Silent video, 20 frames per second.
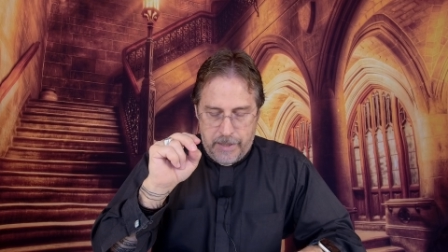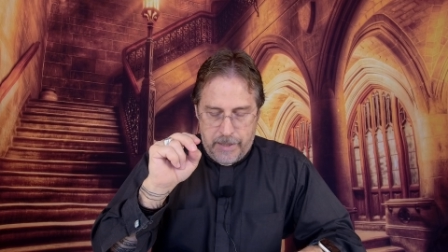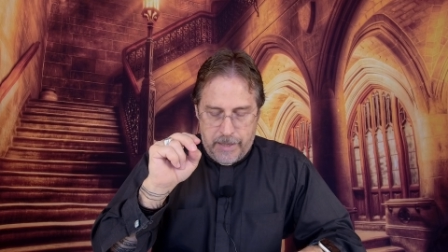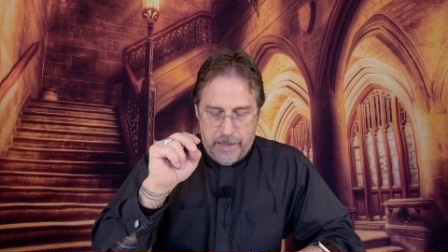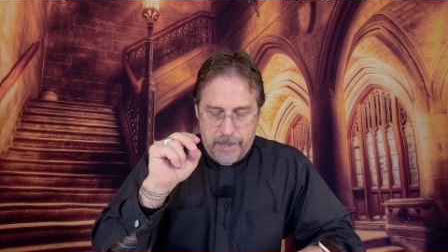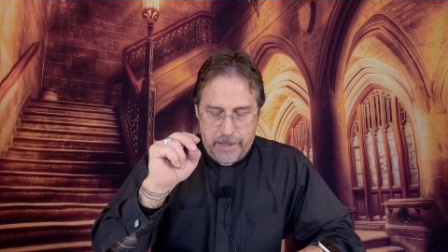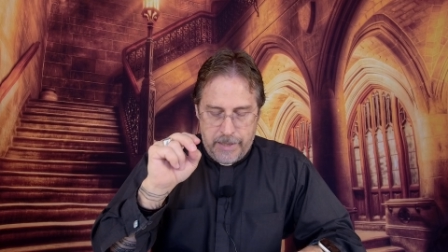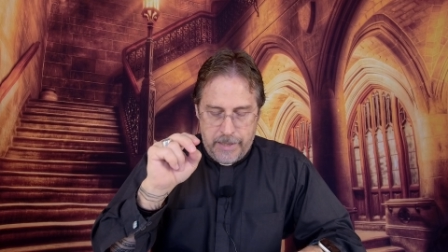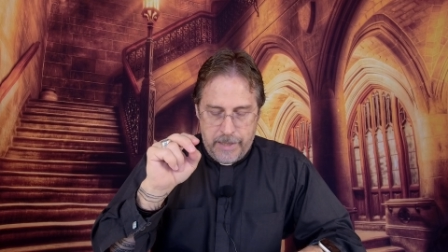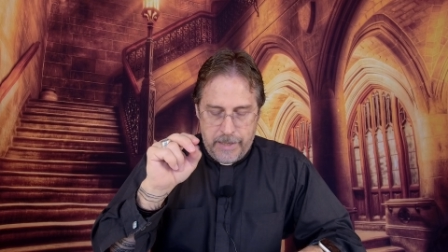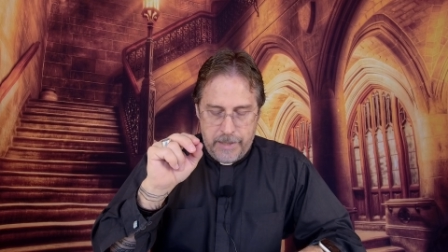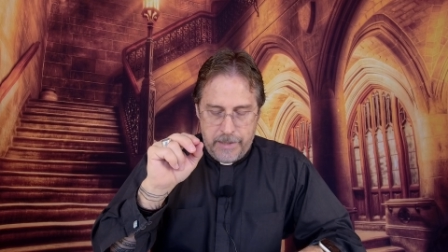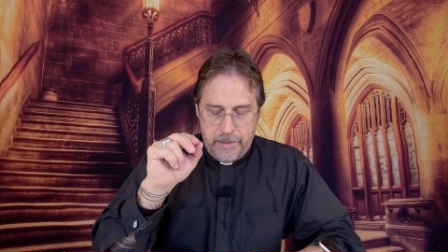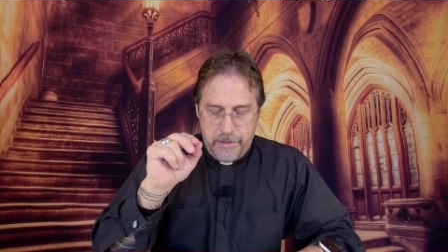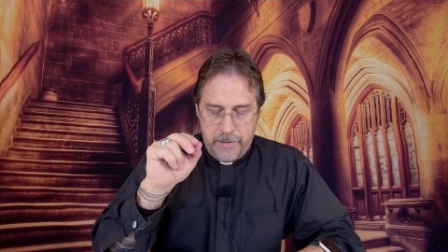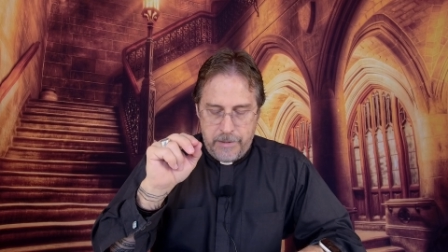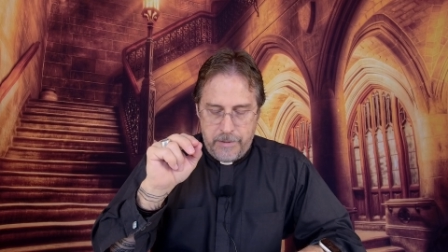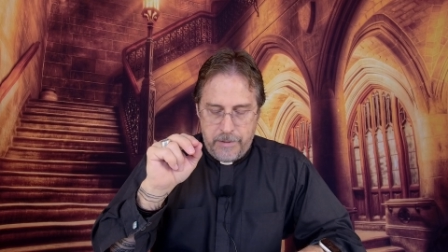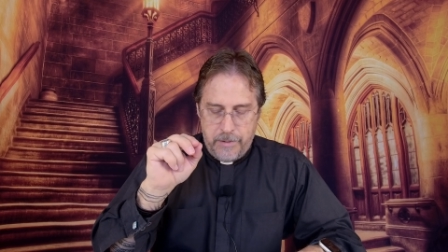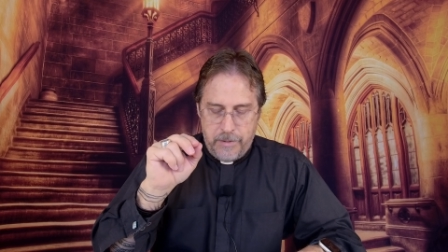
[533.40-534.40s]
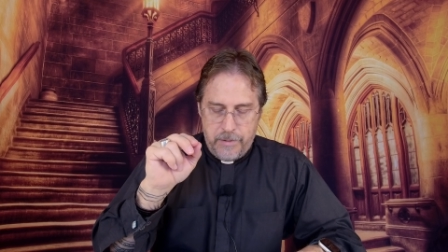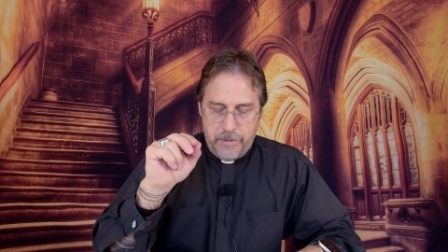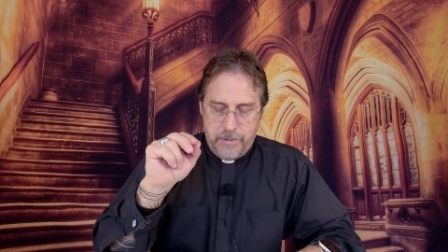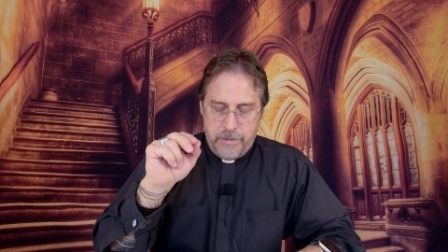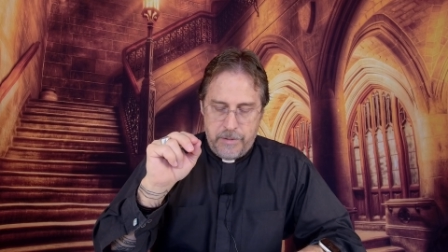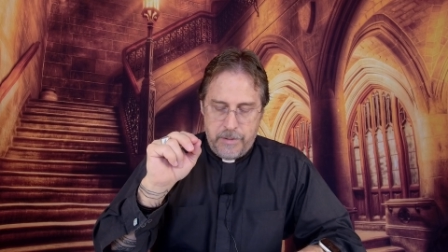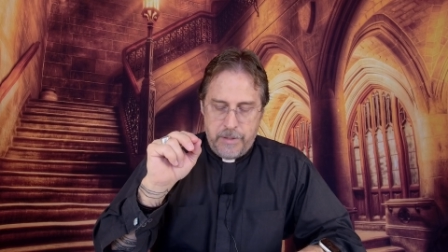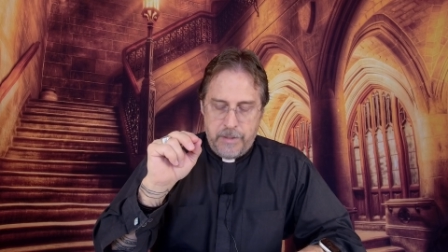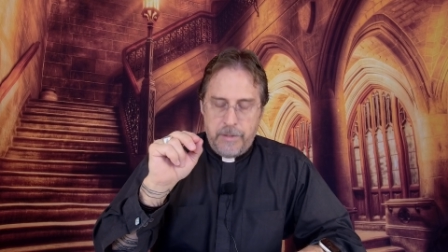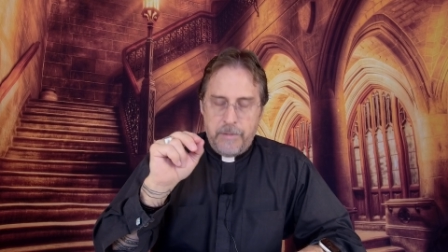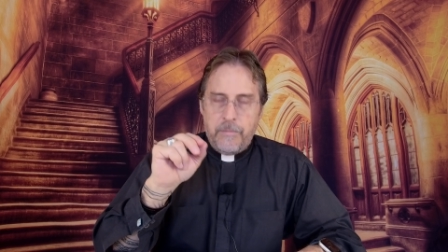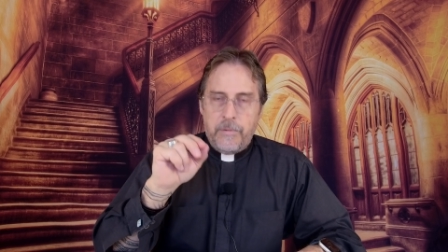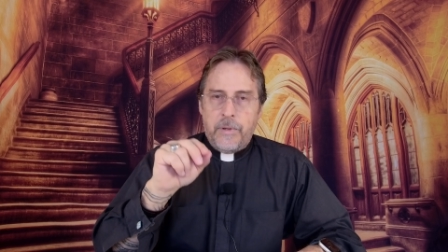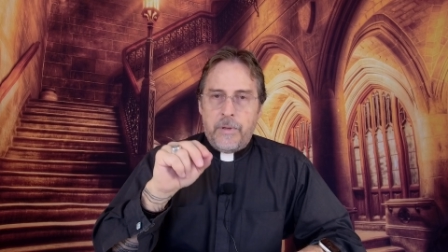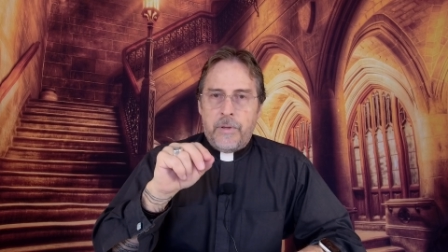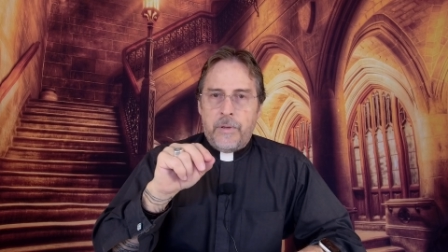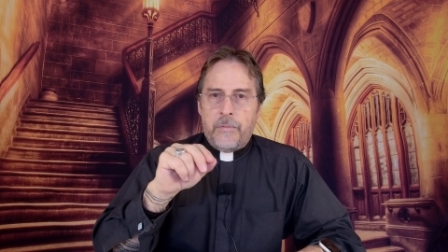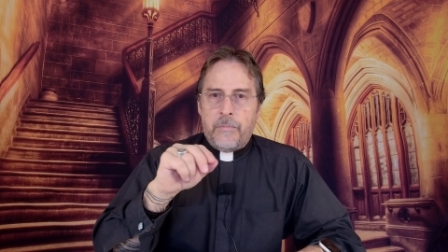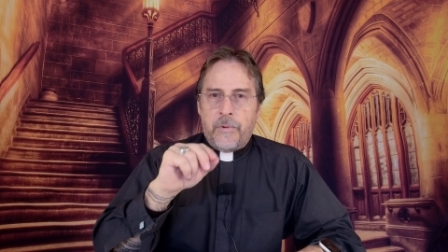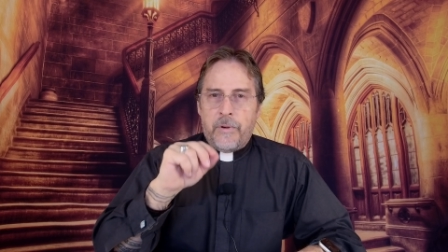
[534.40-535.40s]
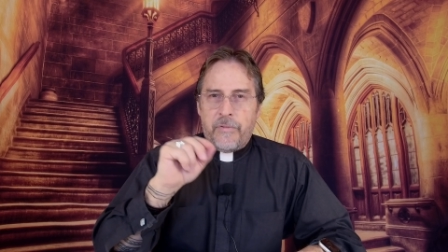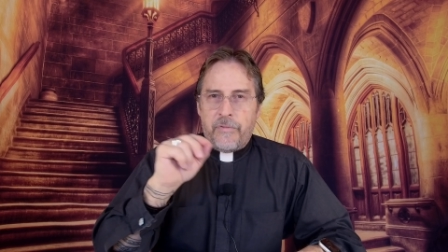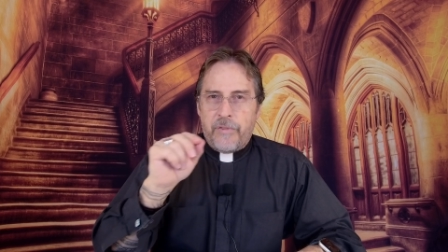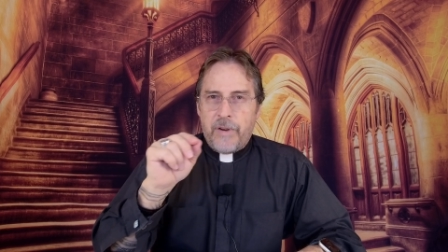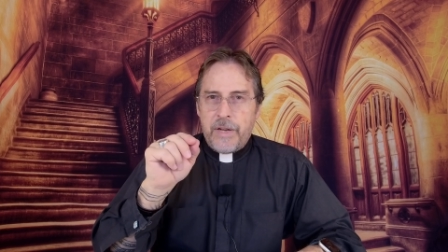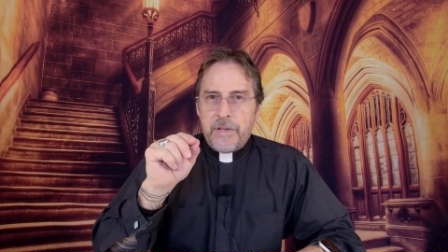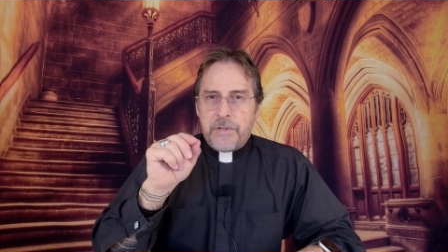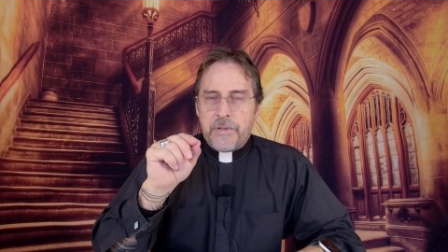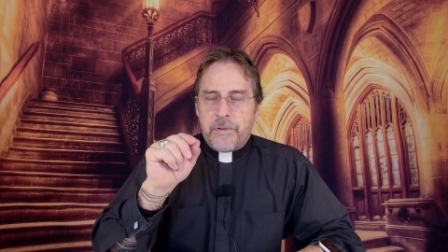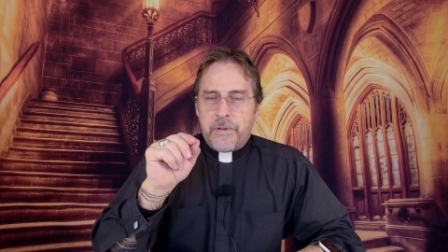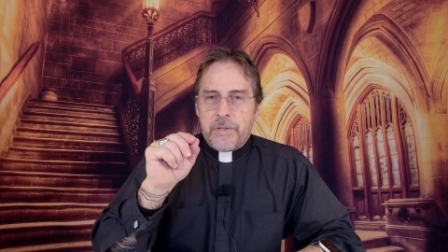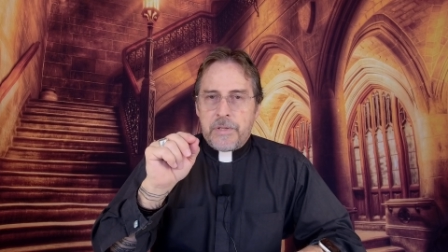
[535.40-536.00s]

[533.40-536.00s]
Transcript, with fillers: And then refresher